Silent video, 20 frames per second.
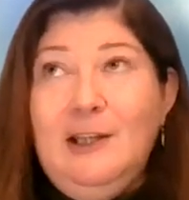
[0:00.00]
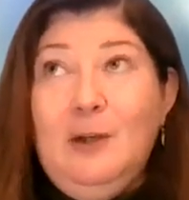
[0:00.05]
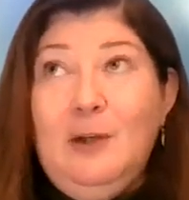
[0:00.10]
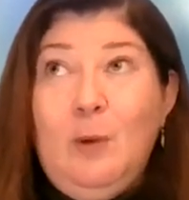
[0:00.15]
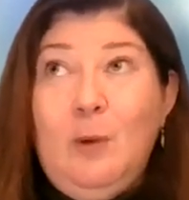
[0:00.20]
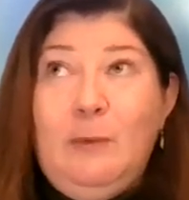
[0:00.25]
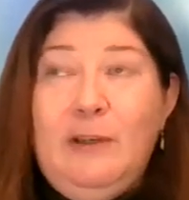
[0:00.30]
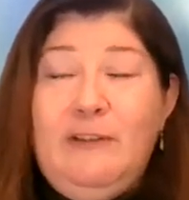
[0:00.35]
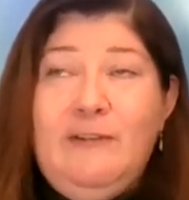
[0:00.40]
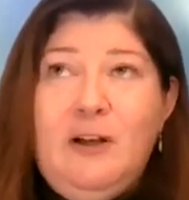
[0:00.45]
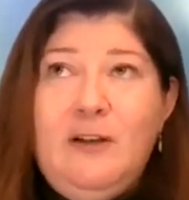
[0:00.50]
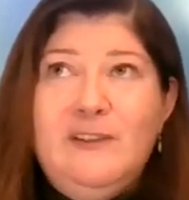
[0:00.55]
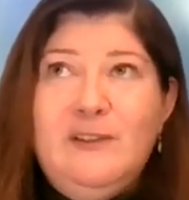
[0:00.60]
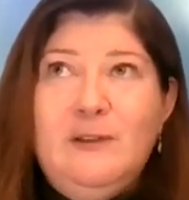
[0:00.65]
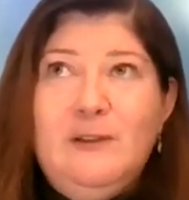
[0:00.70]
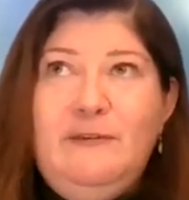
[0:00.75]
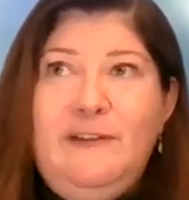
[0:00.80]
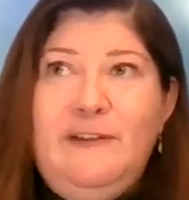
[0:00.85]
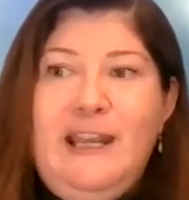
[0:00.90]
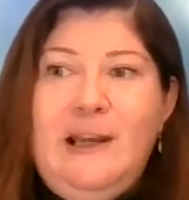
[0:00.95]
What we've
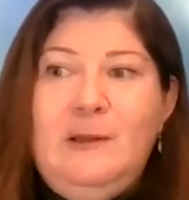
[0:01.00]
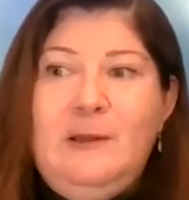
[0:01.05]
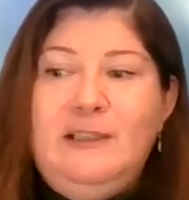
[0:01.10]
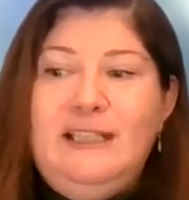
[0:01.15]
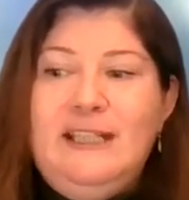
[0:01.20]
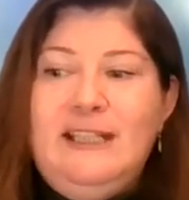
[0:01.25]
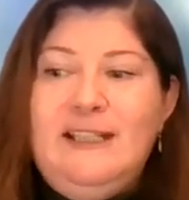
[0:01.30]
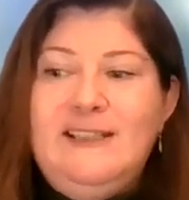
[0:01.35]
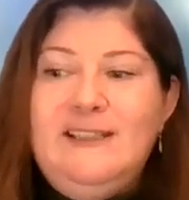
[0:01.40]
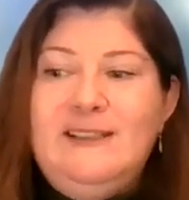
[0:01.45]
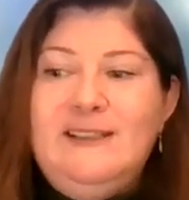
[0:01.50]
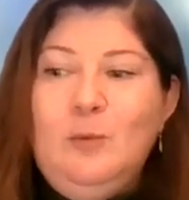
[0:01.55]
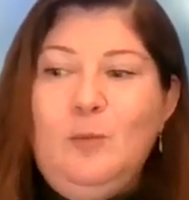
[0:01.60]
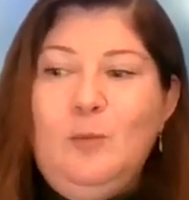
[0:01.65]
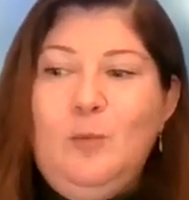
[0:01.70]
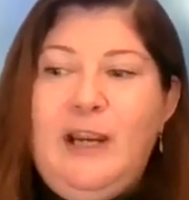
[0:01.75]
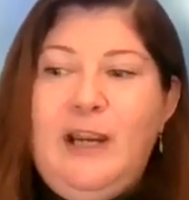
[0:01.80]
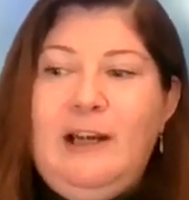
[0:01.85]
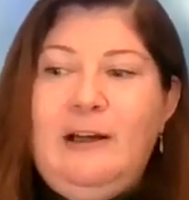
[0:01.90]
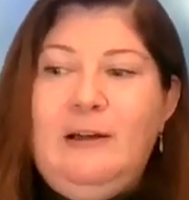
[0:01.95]
also found is
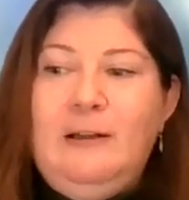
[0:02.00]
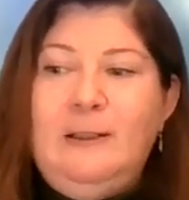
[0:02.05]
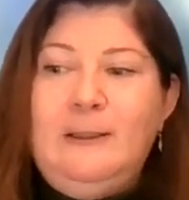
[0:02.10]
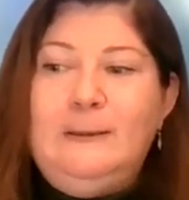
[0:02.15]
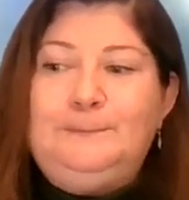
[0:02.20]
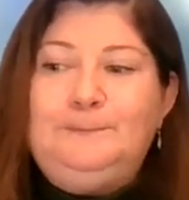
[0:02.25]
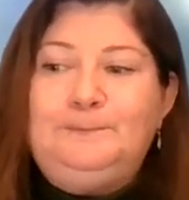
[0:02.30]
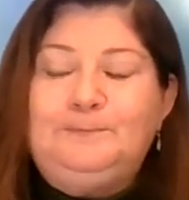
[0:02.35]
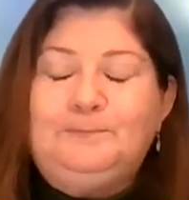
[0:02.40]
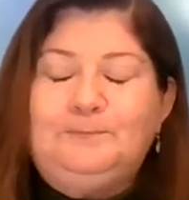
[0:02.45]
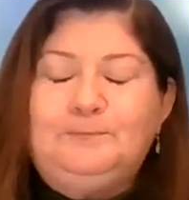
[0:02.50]
where,